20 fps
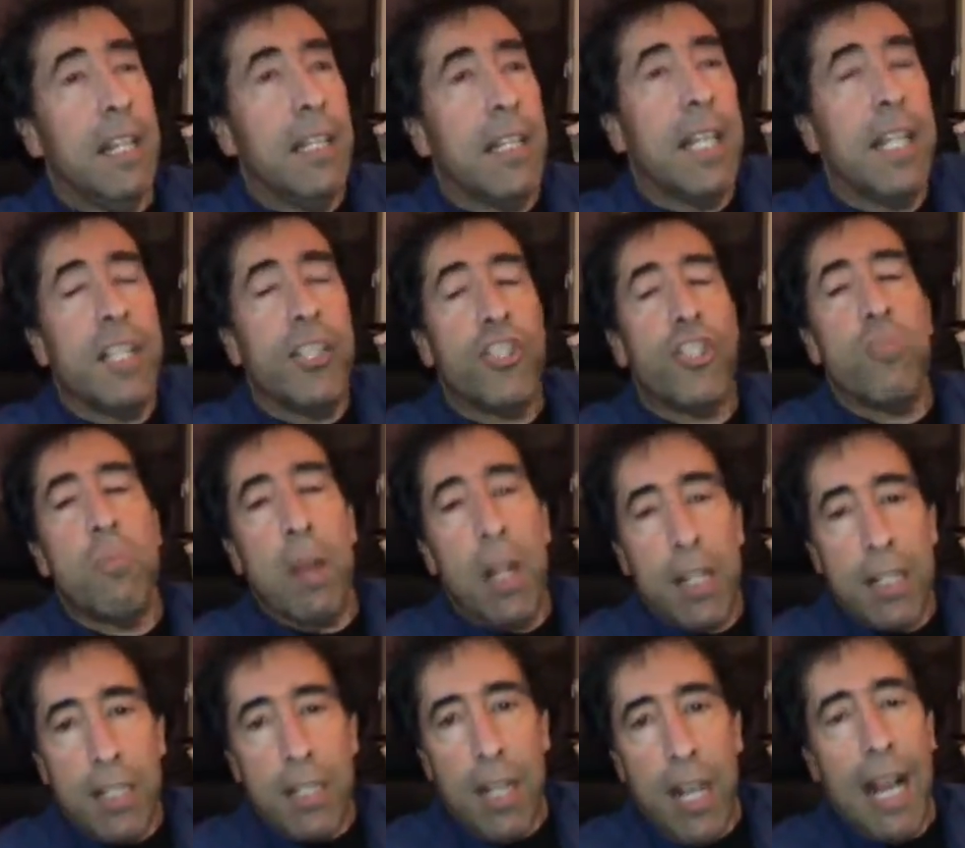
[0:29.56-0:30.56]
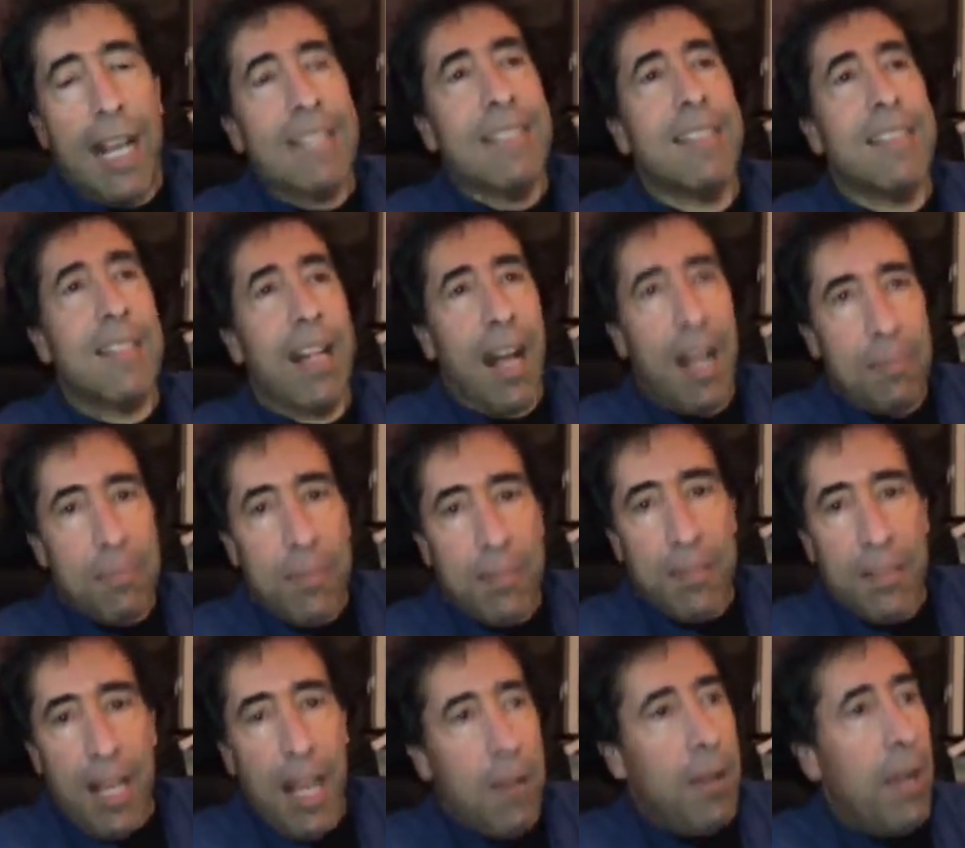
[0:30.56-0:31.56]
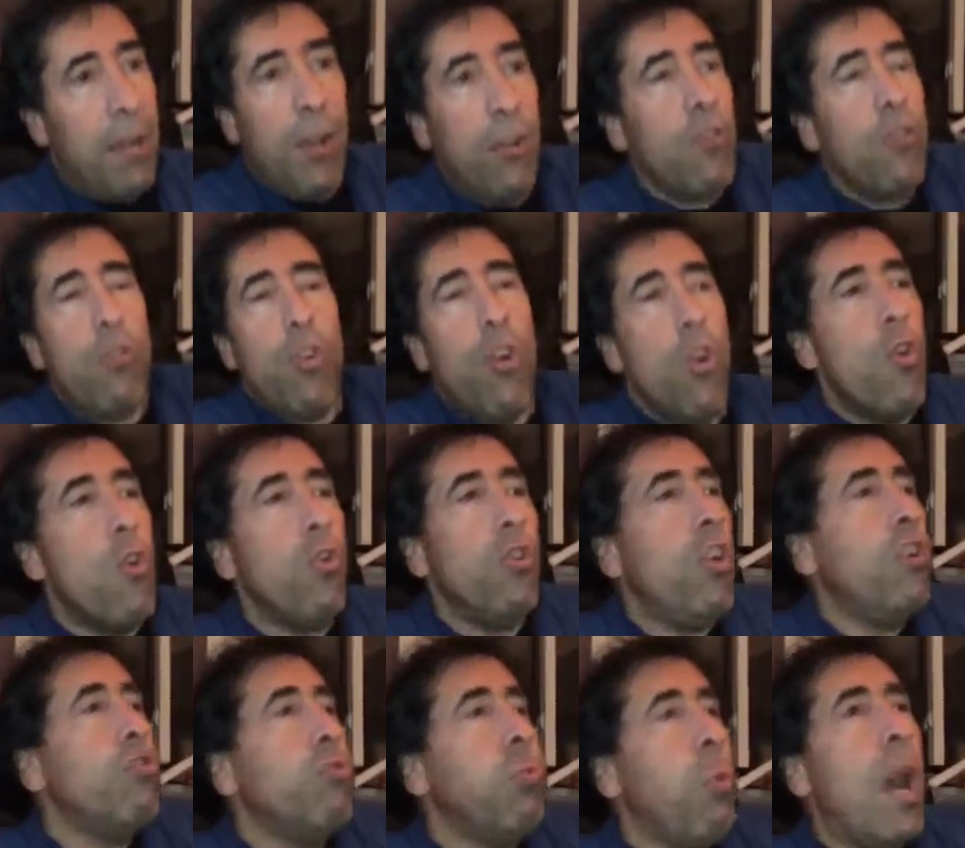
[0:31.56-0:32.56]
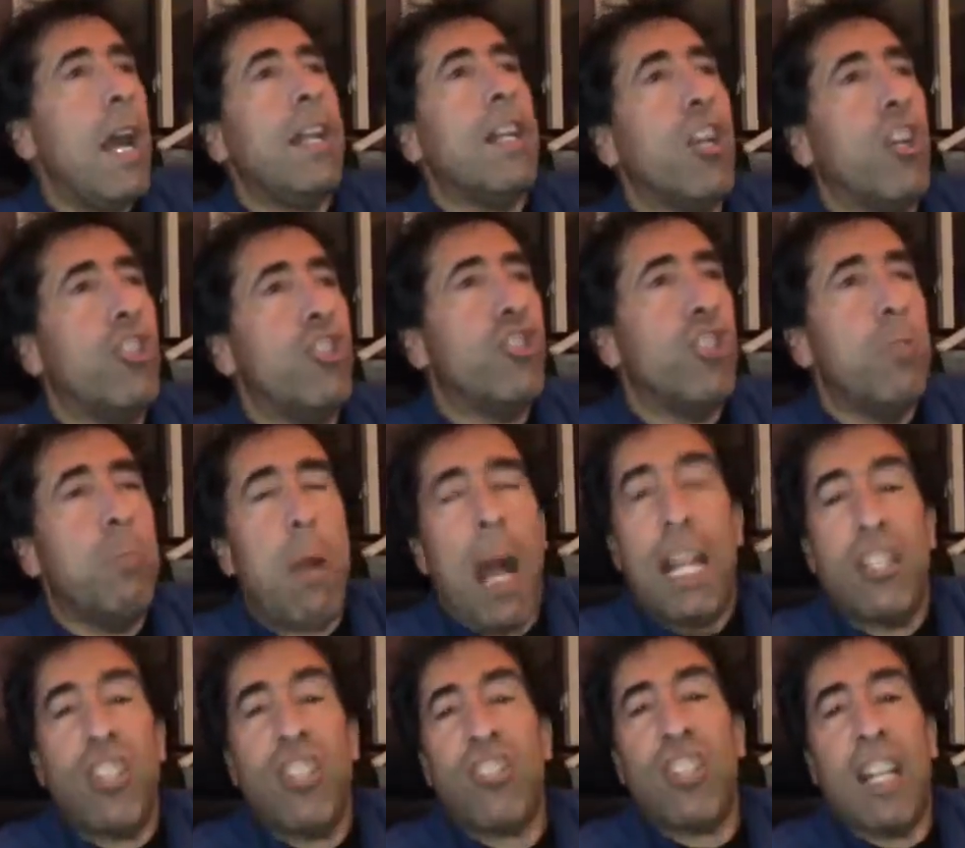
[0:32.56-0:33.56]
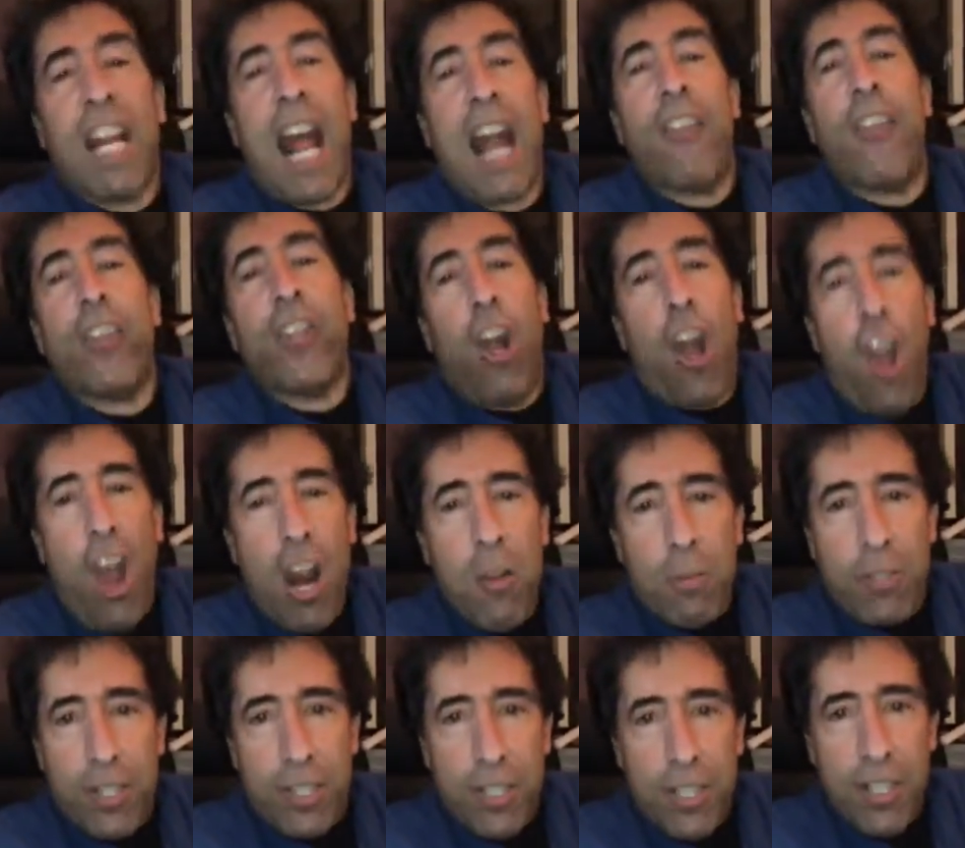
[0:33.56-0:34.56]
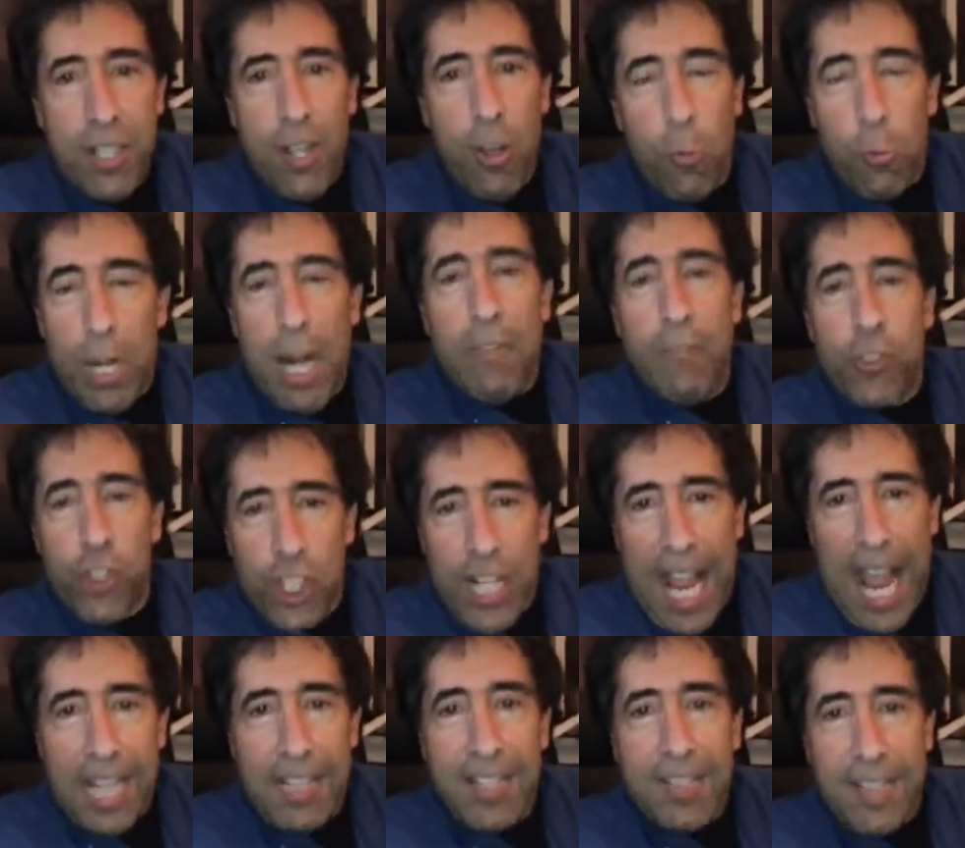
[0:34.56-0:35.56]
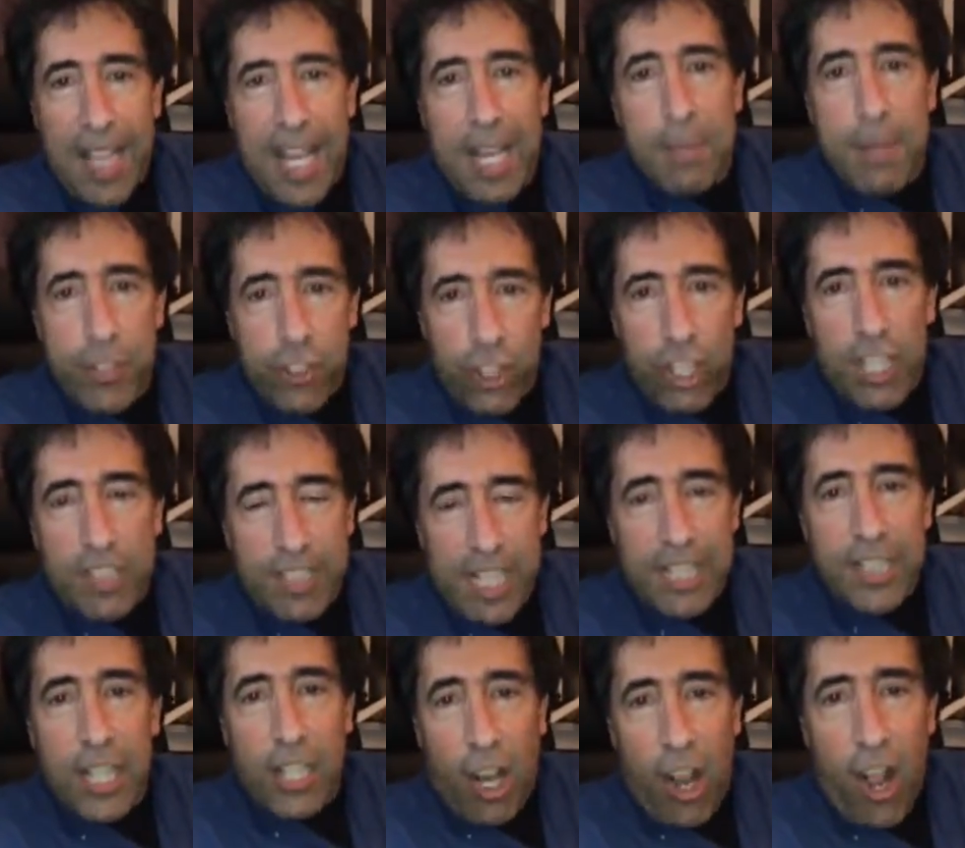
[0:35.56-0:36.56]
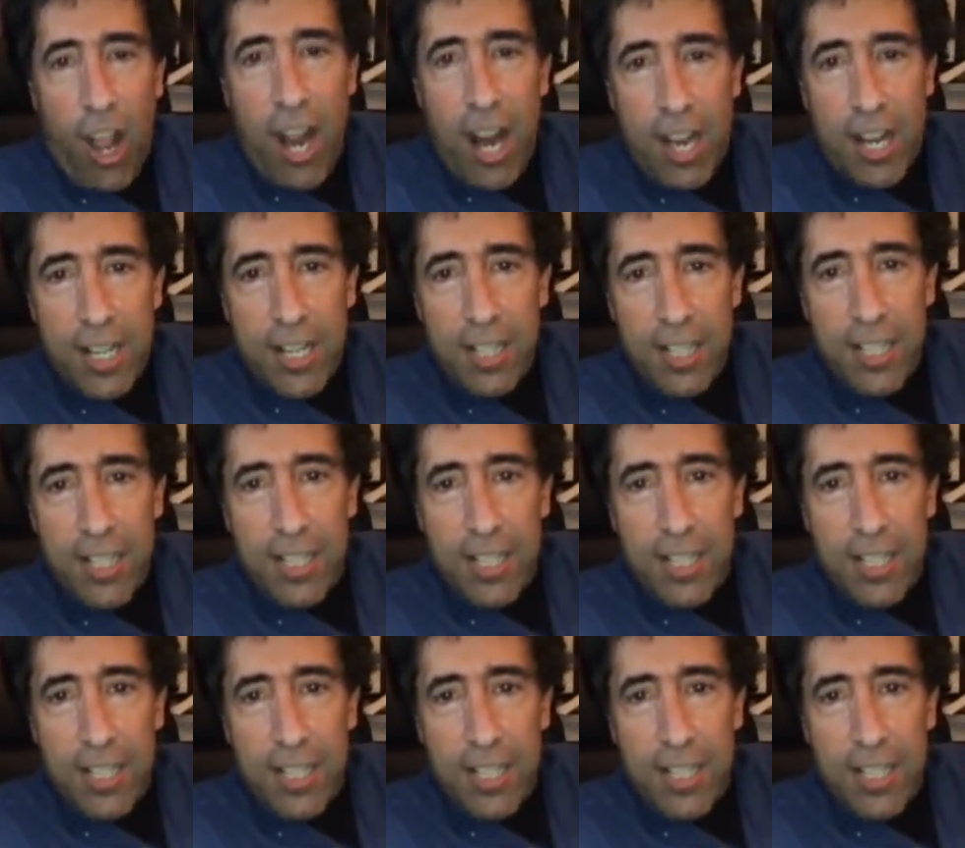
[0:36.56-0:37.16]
Like a schmuck, I stop. Who knows what could she... I just got out of the car with her. Whatever she had to say to me, she could have said in the car.